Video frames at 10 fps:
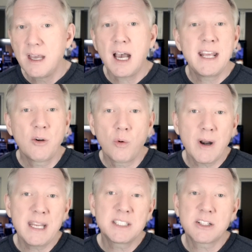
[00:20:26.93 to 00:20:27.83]
I had
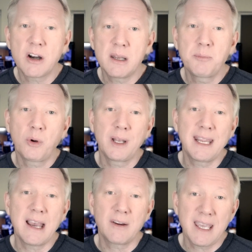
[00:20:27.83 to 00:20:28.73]
already started
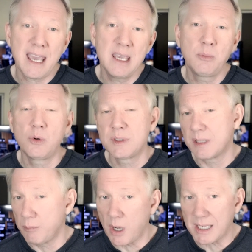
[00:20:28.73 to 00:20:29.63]
pulling out cables
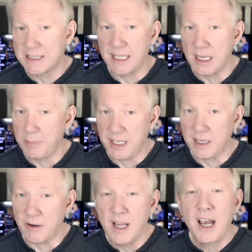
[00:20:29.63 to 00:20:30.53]
and boxing up
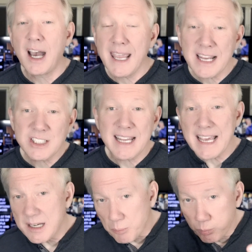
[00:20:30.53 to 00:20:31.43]
gear. I actually
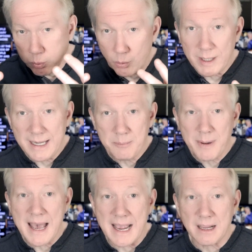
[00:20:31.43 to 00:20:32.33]
had to bring
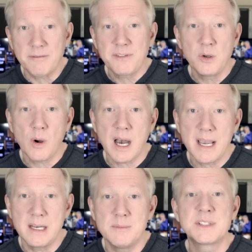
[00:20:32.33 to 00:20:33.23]
back a few
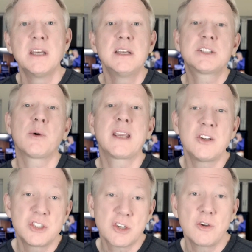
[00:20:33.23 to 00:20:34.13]
items so I
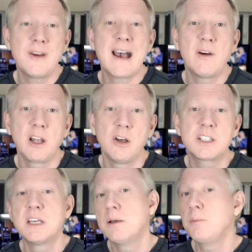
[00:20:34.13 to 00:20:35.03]
could show you how it
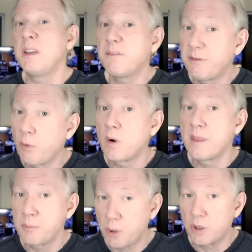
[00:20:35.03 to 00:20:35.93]
looked before
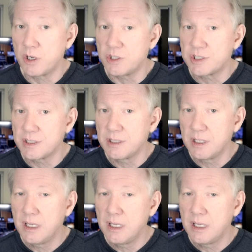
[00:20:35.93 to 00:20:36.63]
the purge.